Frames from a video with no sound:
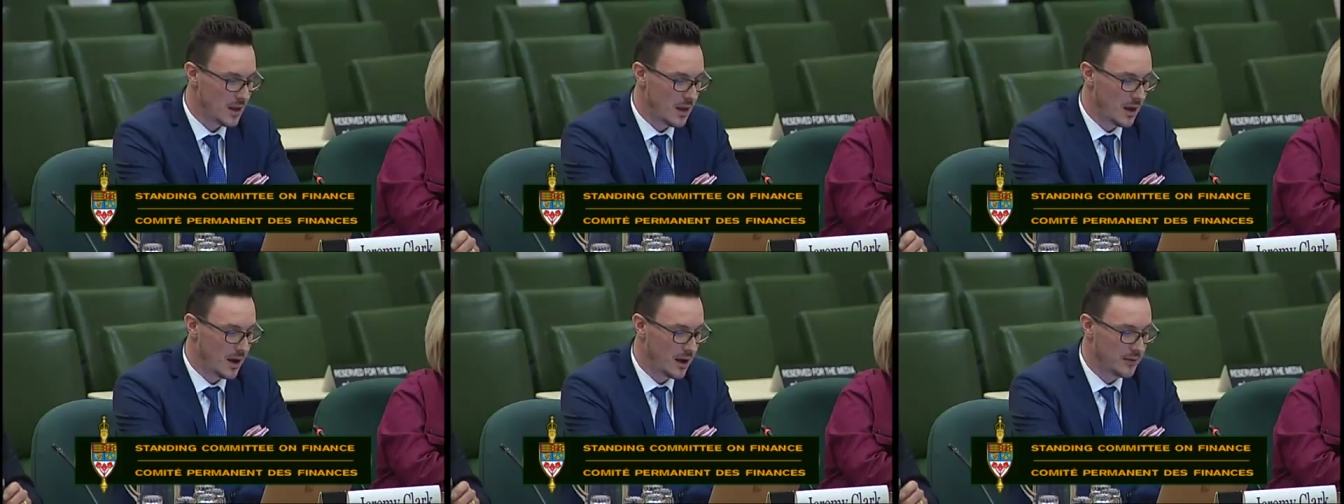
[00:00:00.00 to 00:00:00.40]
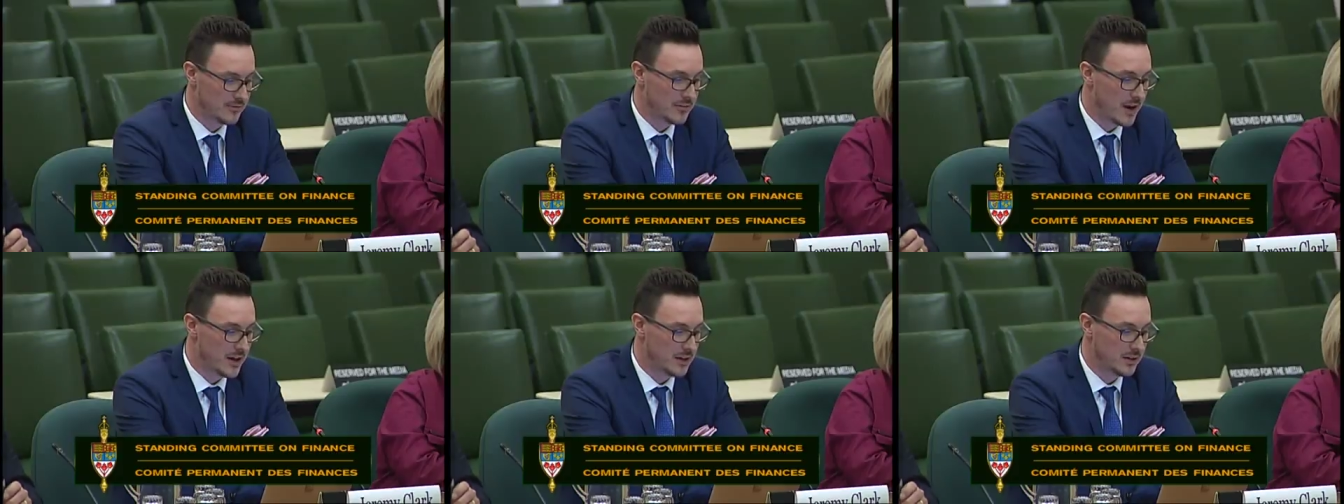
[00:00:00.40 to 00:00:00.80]
Uh,
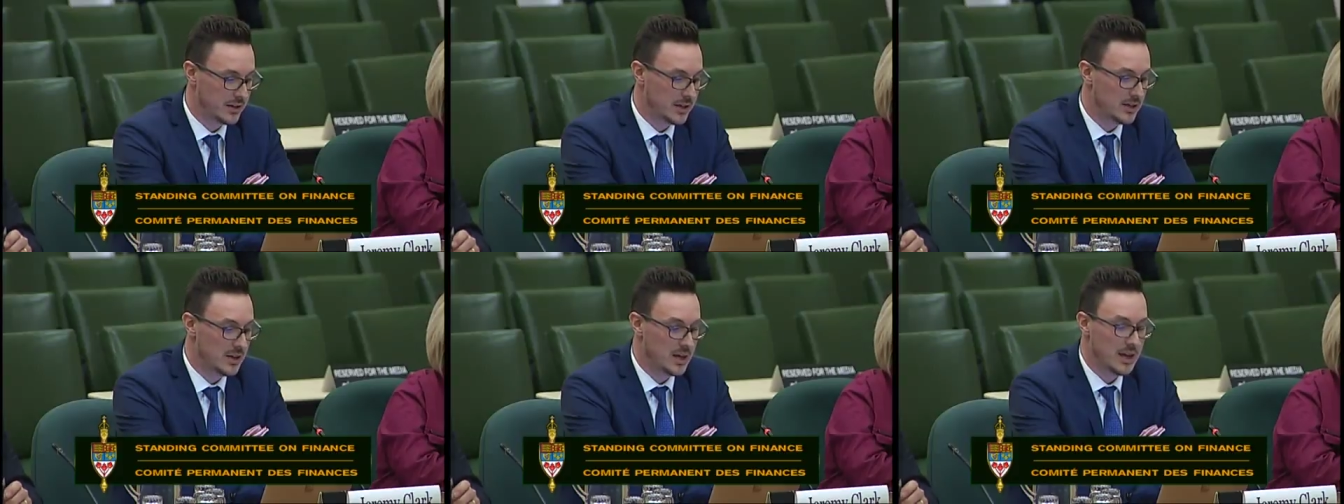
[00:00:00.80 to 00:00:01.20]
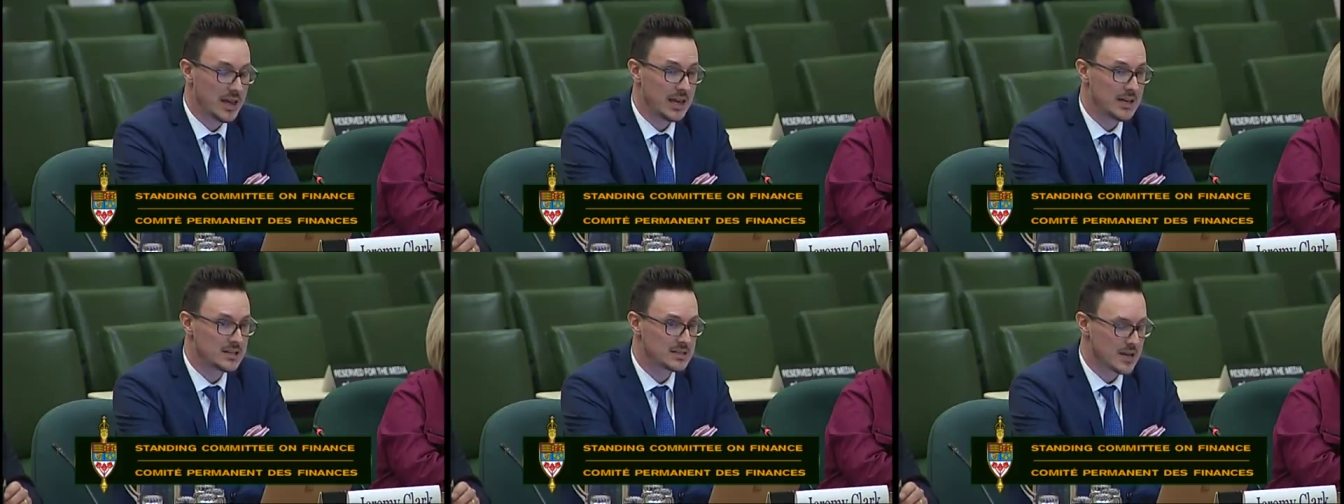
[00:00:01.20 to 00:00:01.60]
finally,
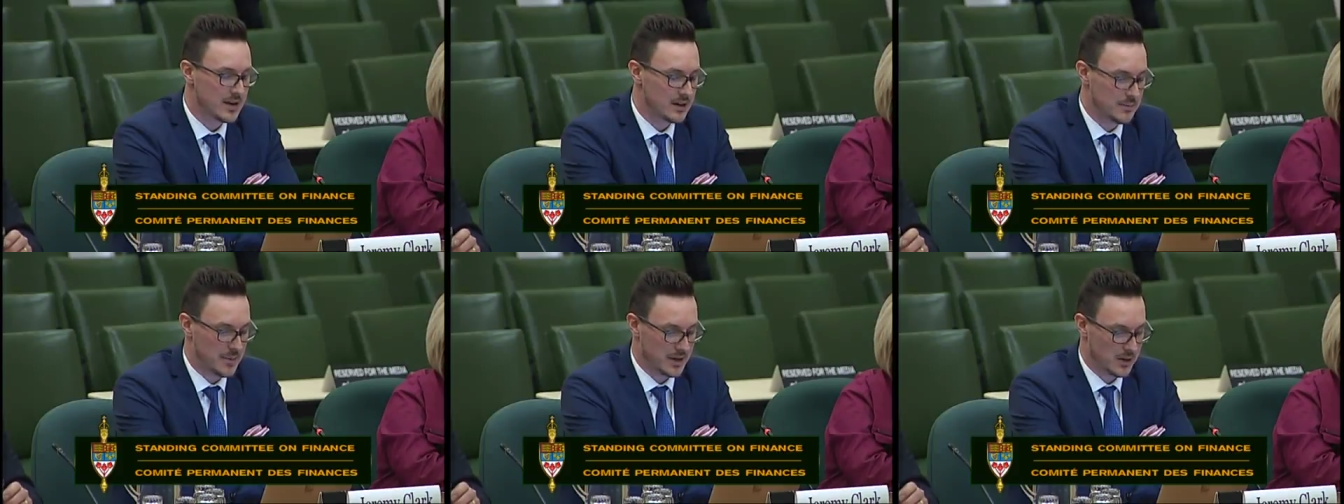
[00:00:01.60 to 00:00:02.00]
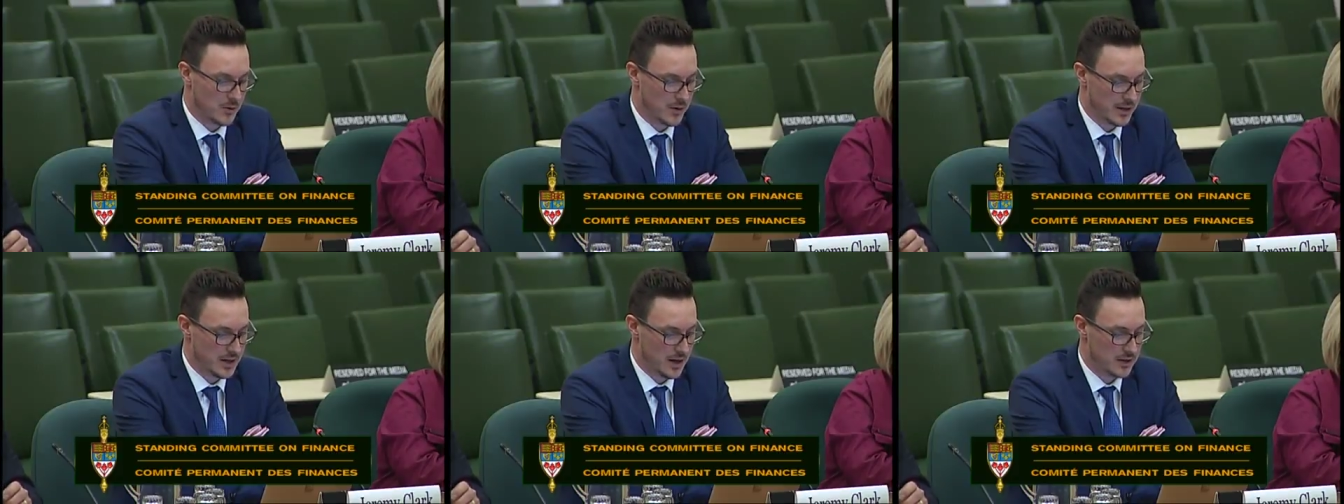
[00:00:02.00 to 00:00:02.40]
inside of
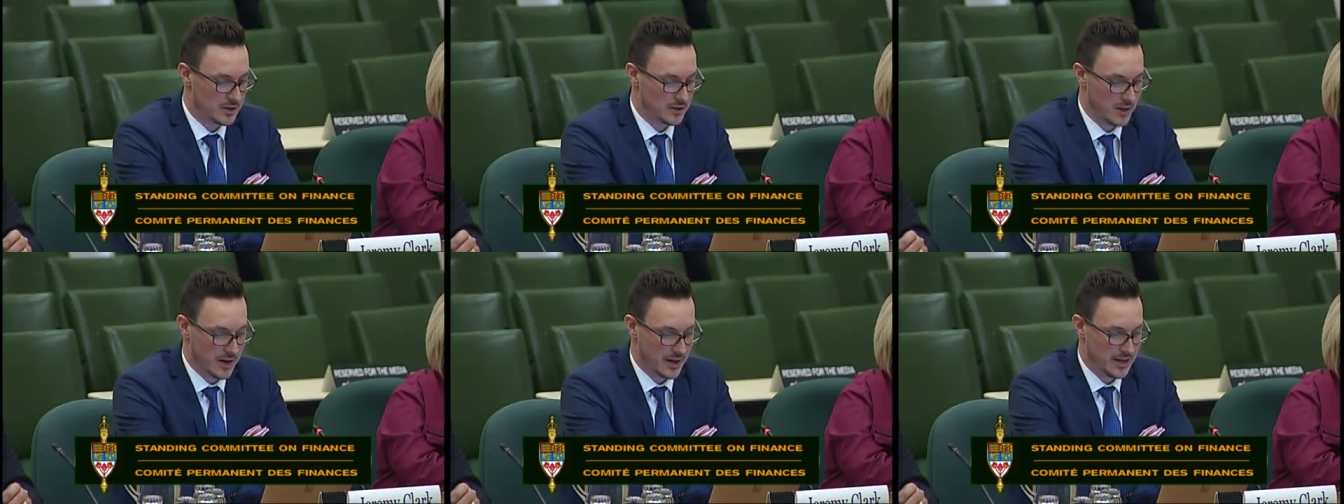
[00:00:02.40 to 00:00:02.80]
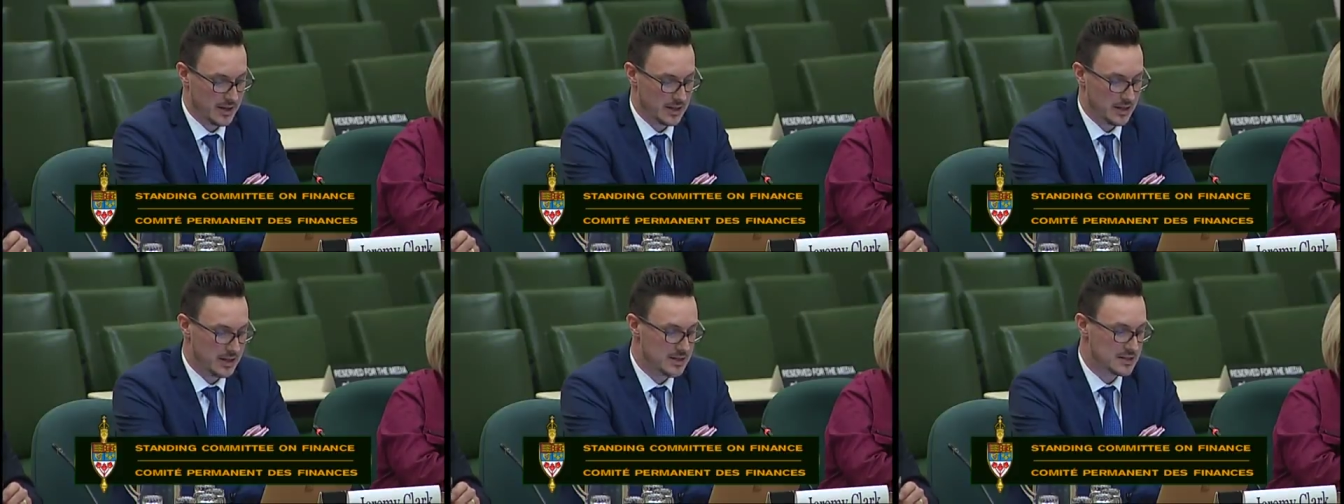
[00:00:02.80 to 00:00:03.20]
Bitcoin, underlying
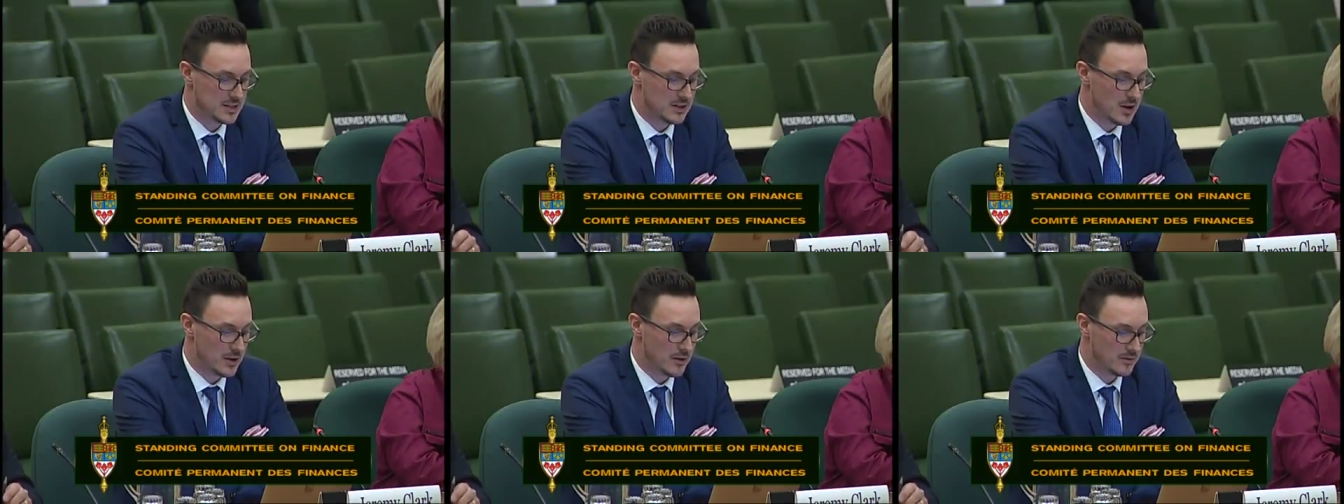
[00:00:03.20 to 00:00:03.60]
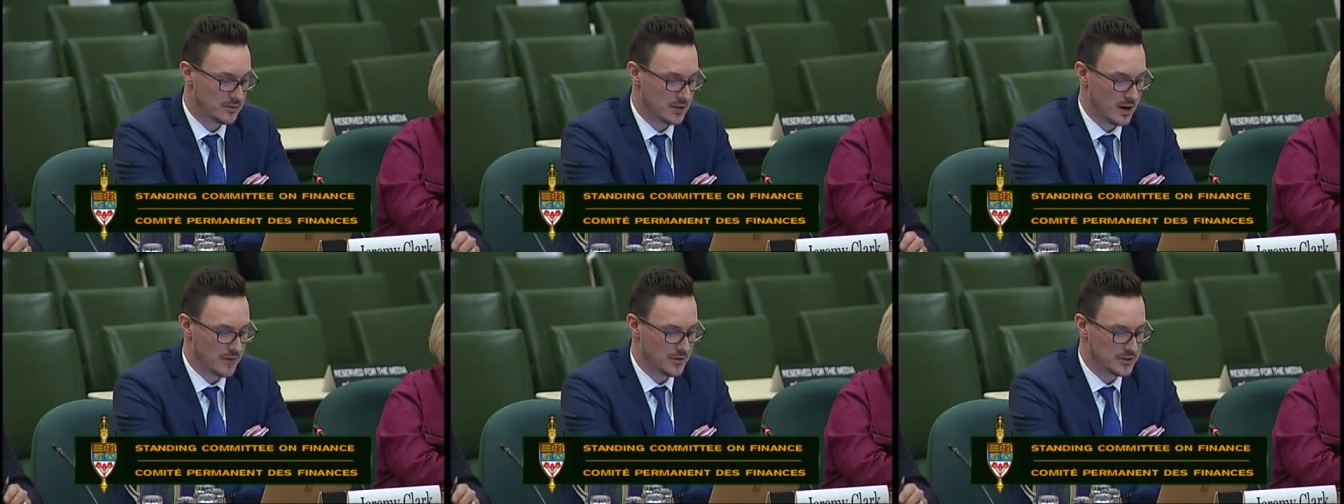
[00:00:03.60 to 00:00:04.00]
it, is a no
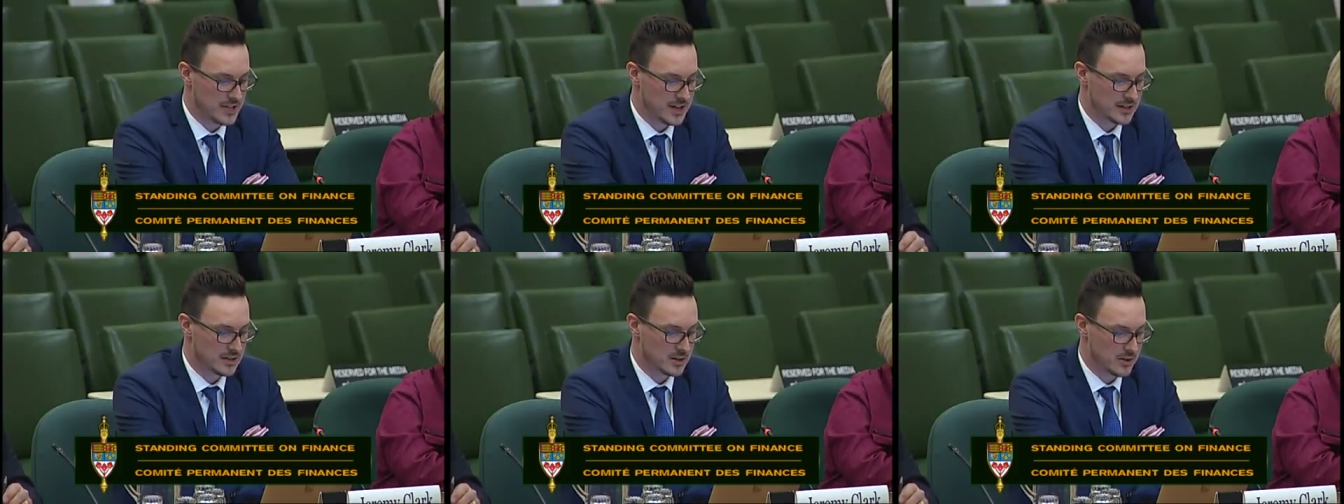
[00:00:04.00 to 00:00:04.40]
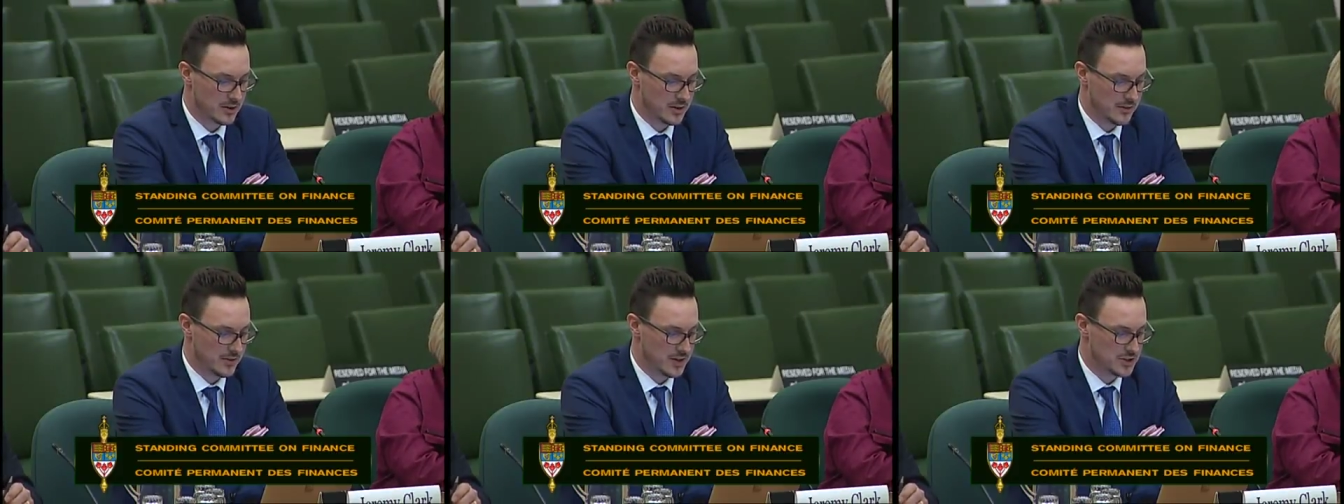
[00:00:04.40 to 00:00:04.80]
novel technical
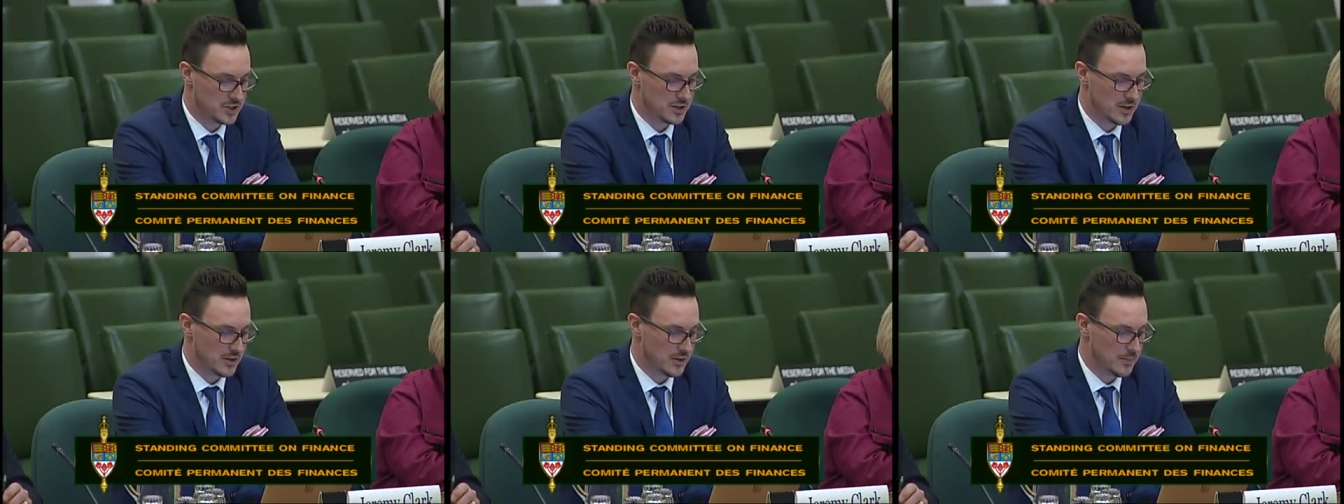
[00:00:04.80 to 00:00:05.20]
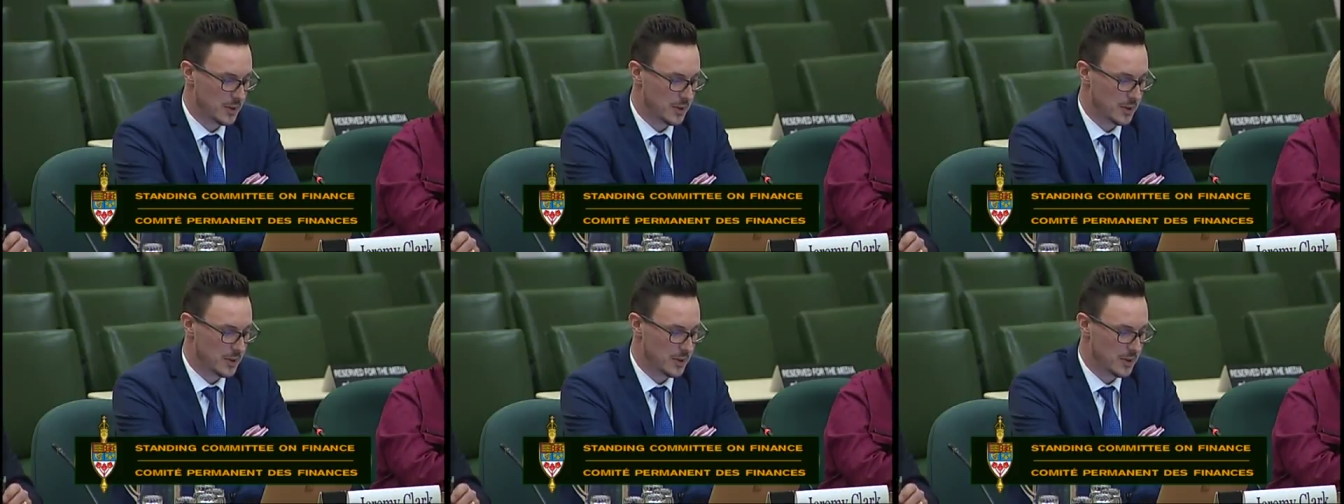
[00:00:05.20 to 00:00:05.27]
innovation called the